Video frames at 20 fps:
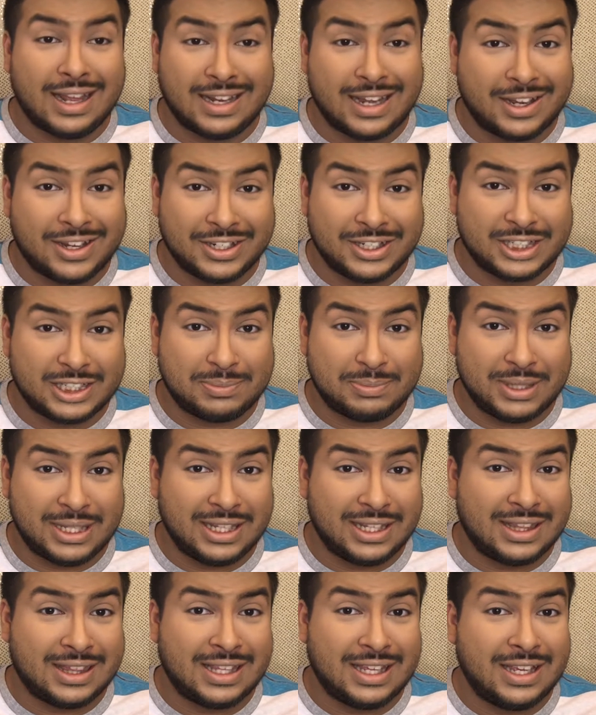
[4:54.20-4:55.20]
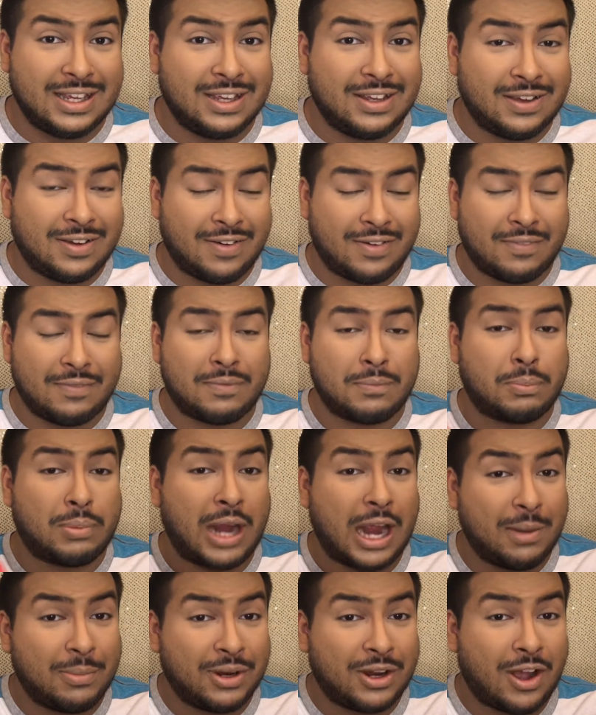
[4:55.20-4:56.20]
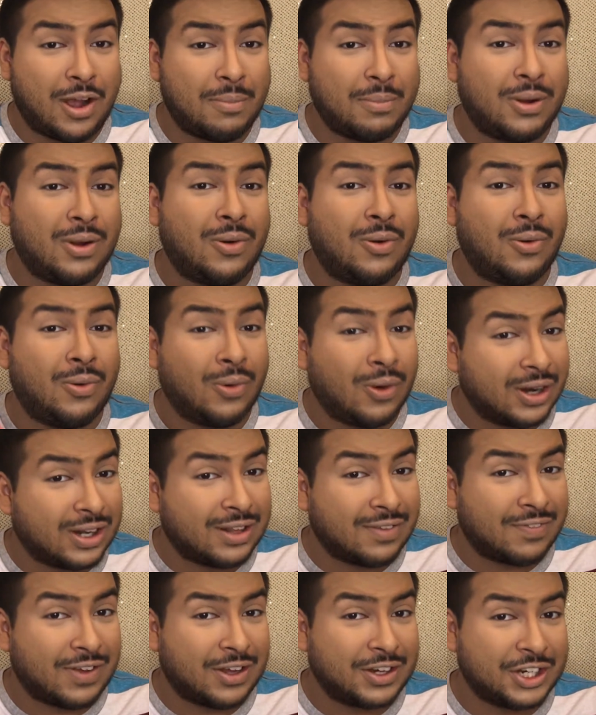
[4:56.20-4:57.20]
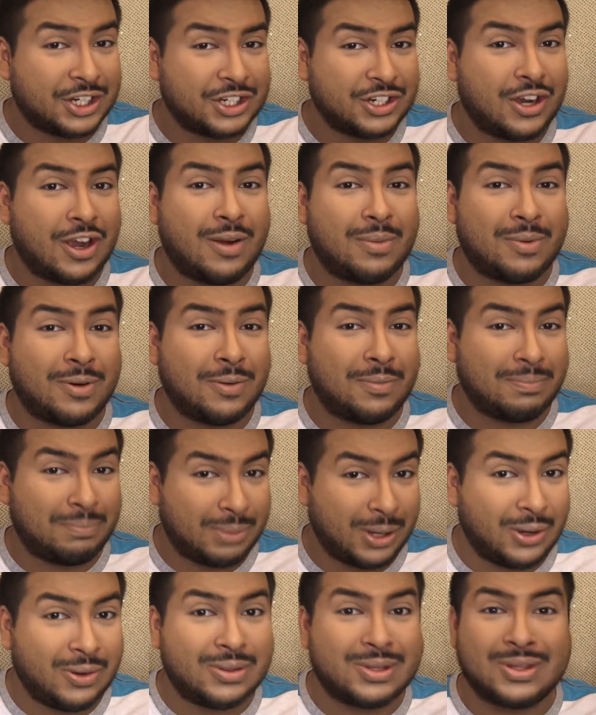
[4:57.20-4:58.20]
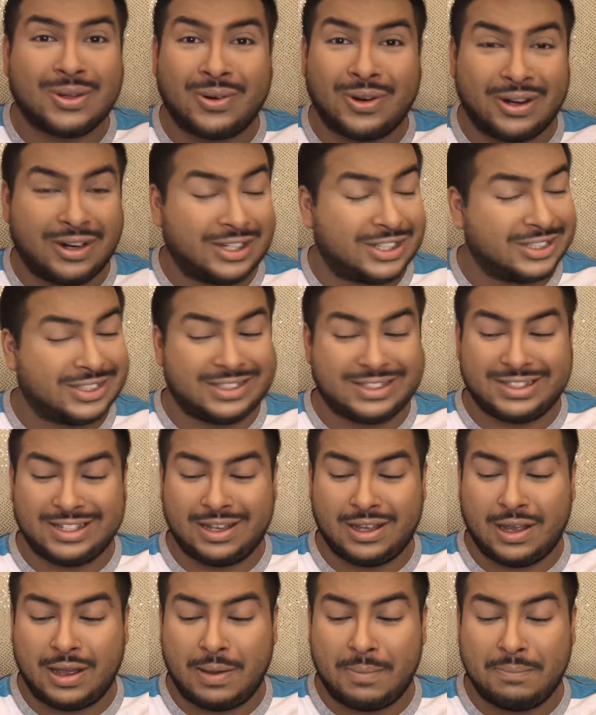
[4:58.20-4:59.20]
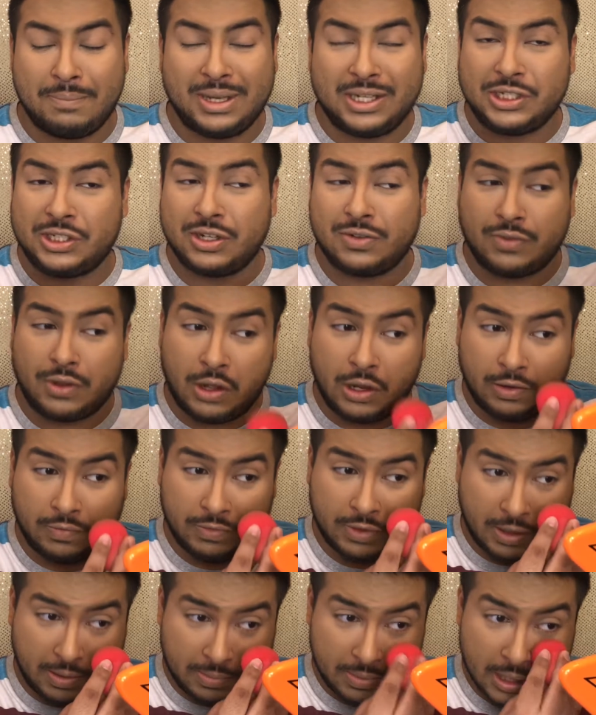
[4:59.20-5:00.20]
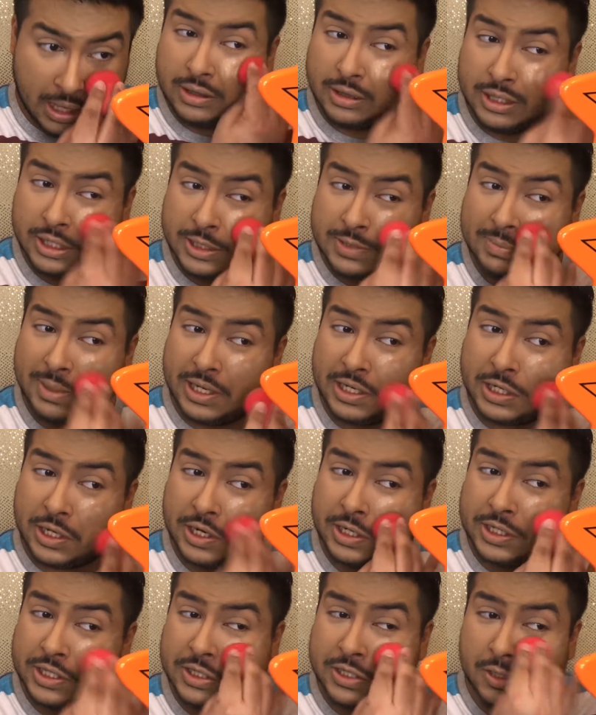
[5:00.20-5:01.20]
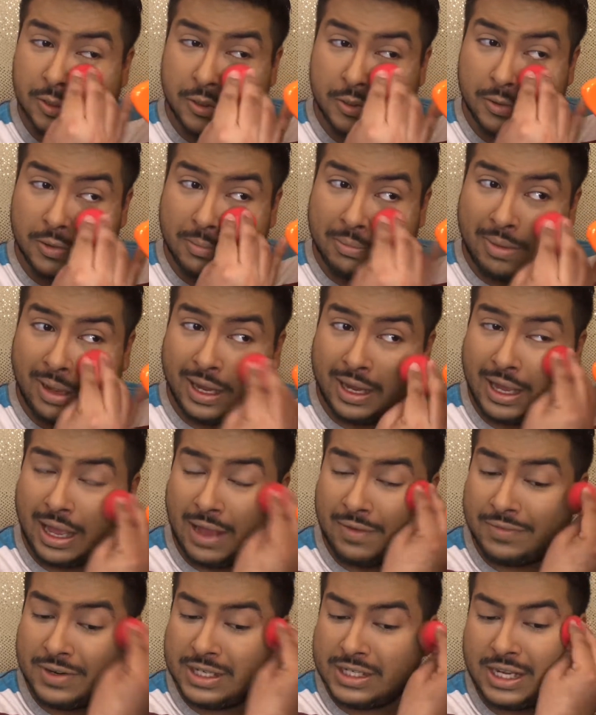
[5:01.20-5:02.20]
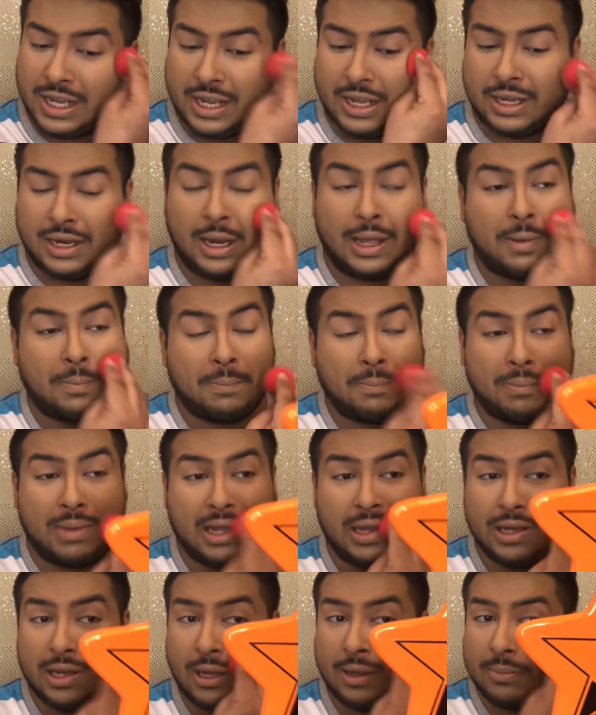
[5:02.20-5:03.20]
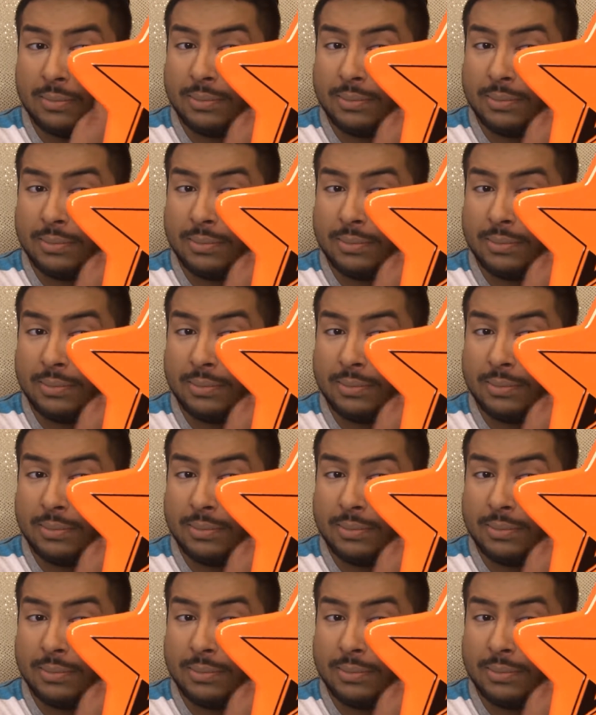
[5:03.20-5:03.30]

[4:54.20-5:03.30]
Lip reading: that could just be the primer combo or the foundation combo, both, or just a mixture of all of them. This might turn into my everyday like makeup.